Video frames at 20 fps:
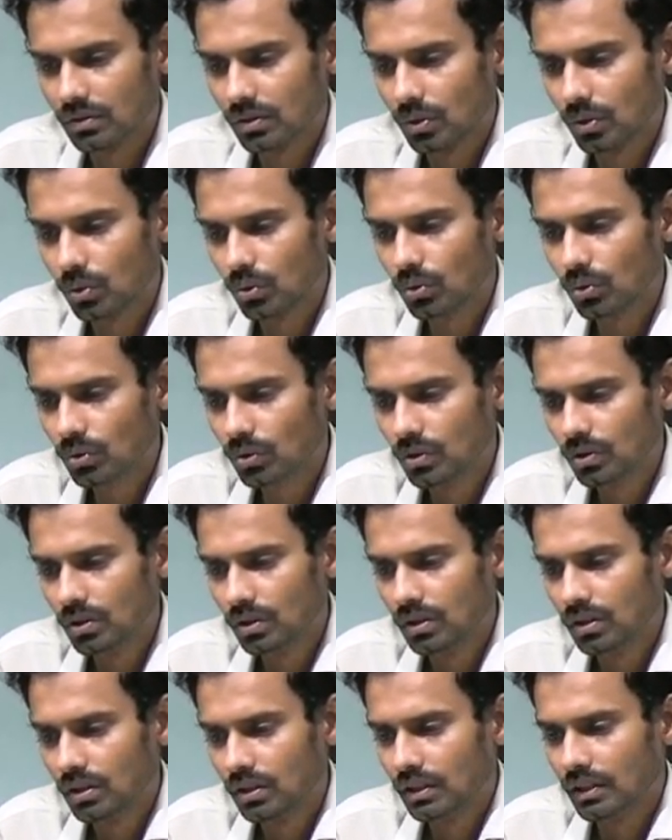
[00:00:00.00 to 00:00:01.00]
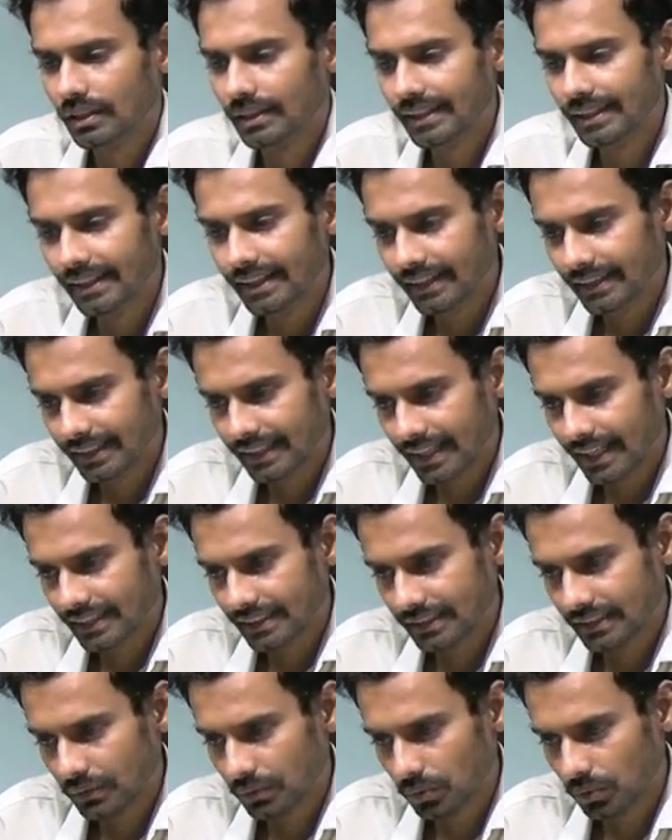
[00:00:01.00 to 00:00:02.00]
who didn't cast
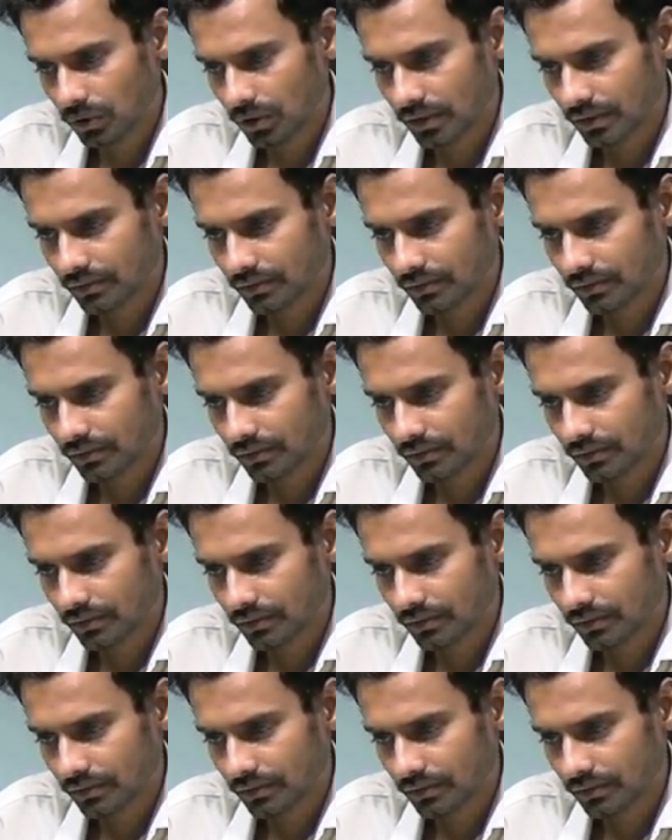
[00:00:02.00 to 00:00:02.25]
the vote.